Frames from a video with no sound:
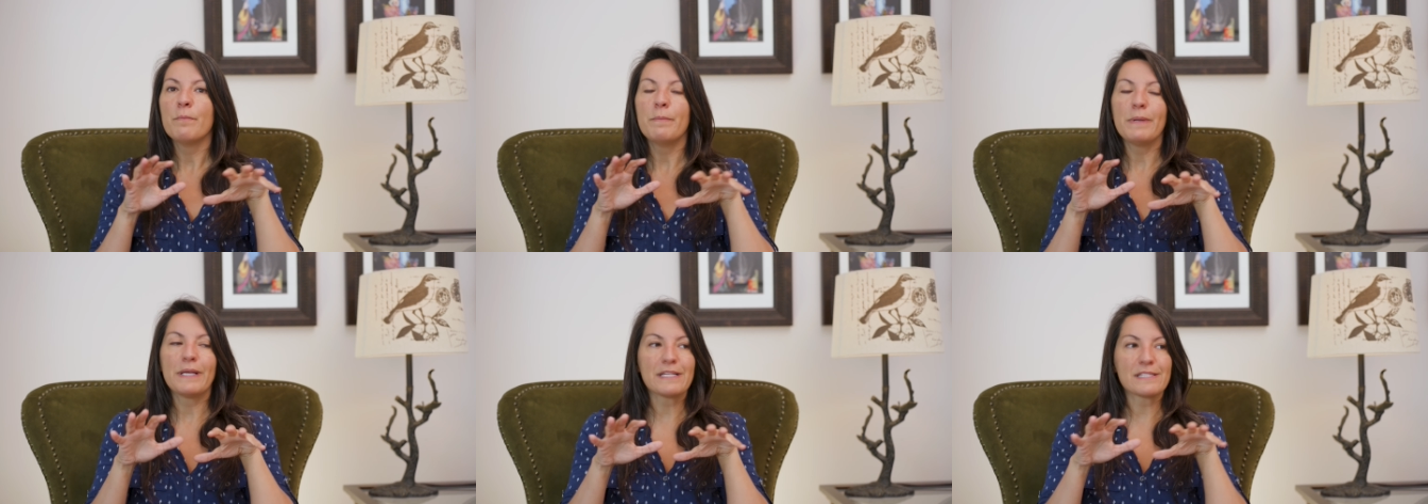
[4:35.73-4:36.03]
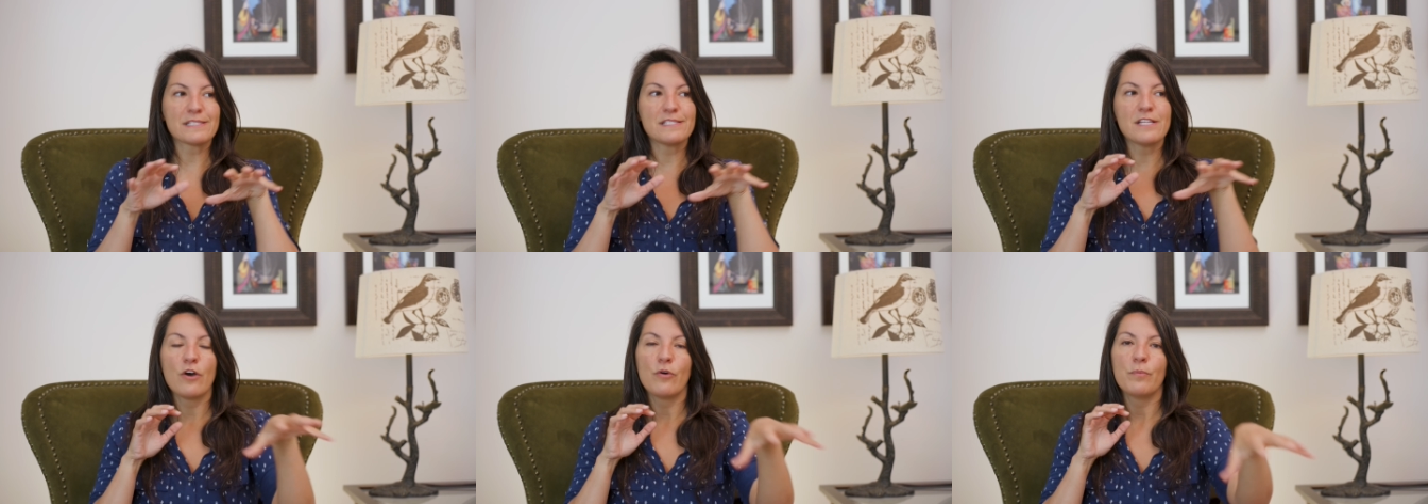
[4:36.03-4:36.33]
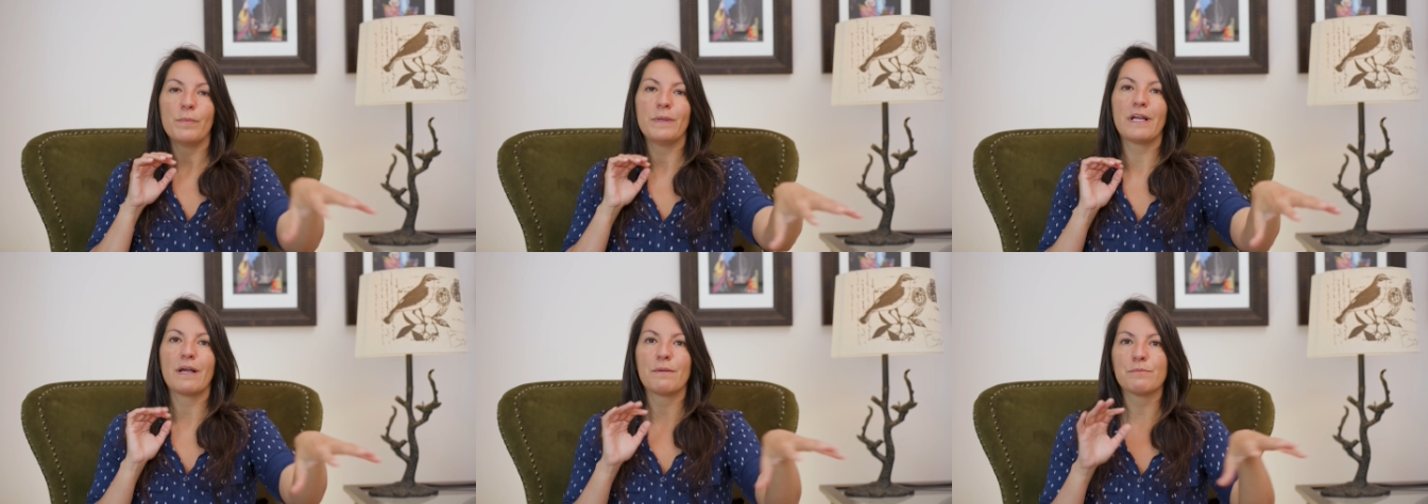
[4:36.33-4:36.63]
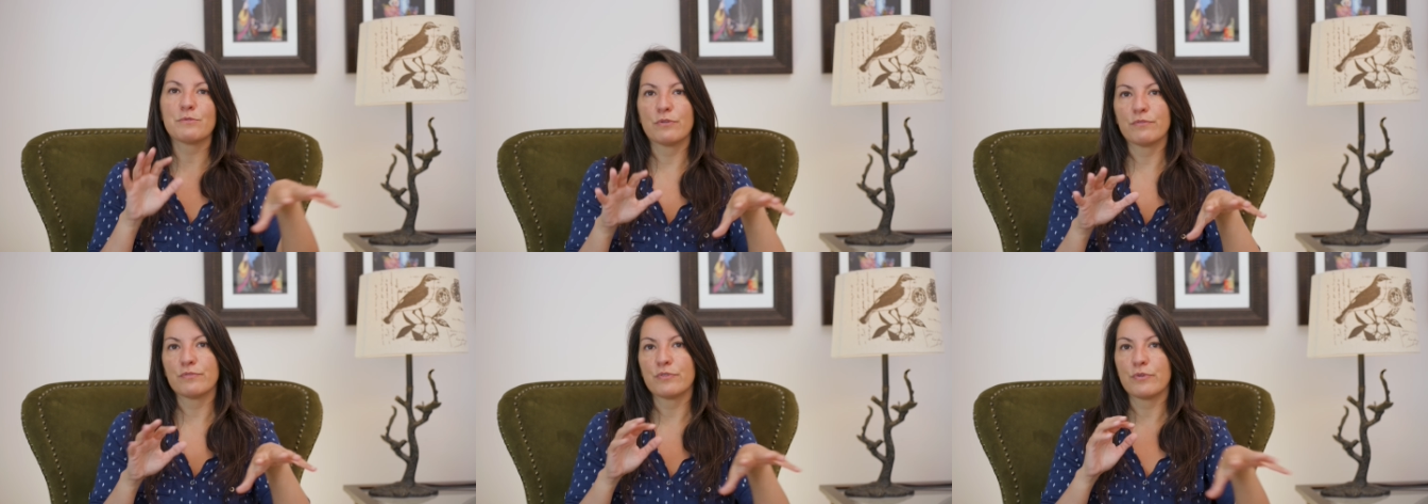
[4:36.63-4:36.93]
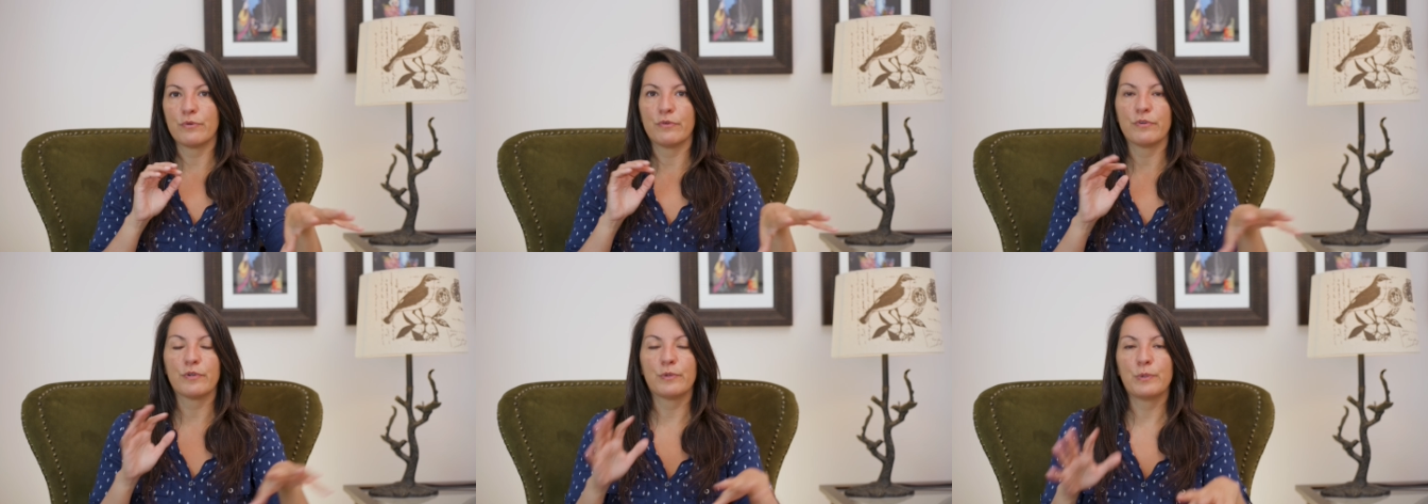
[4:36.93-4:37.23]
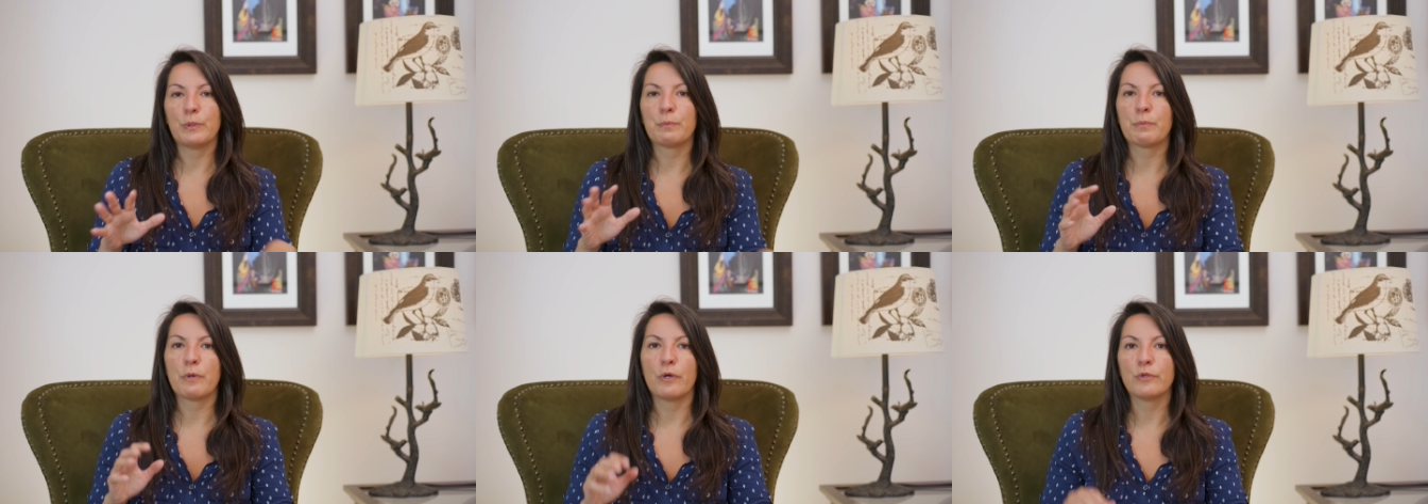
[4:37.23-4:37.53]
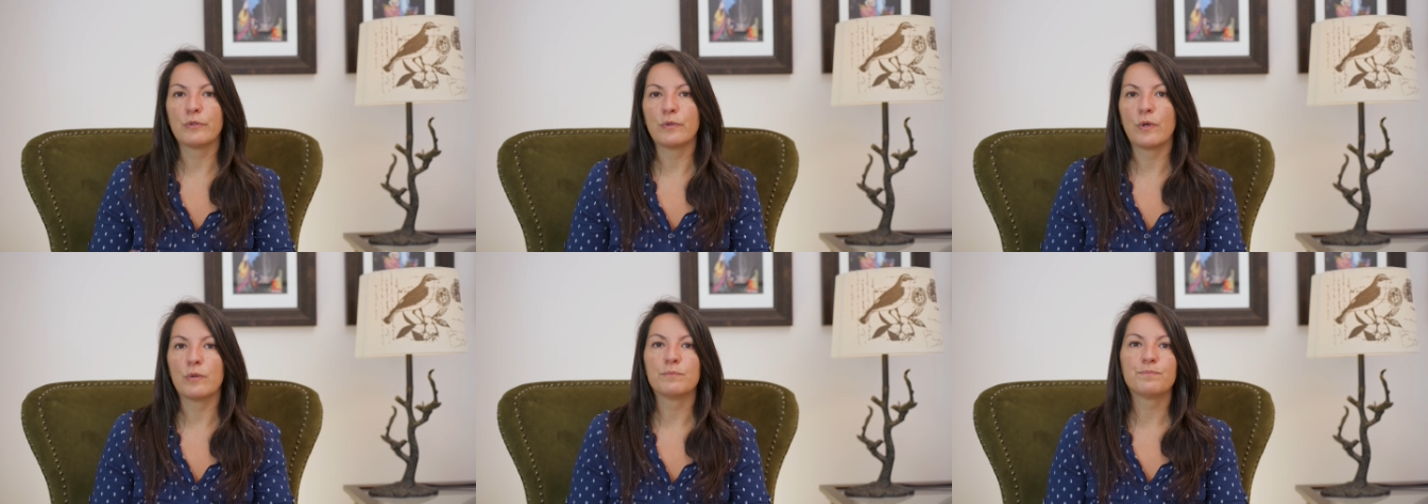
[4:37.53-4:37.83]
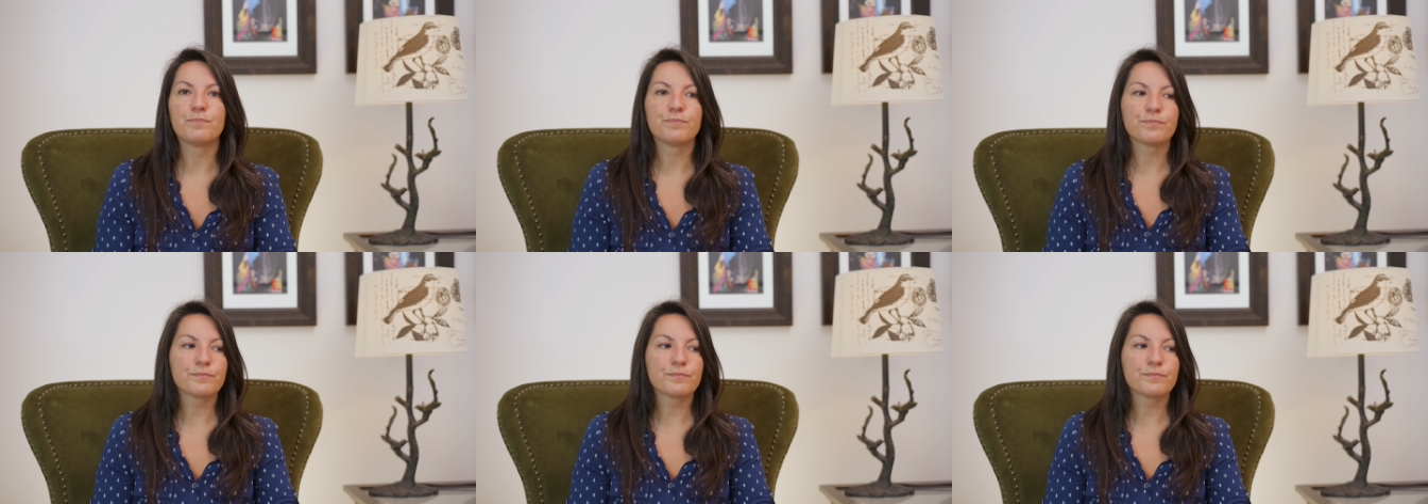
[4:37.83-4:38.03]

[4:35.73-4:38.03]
because now it becomes a sort of quid pro quo.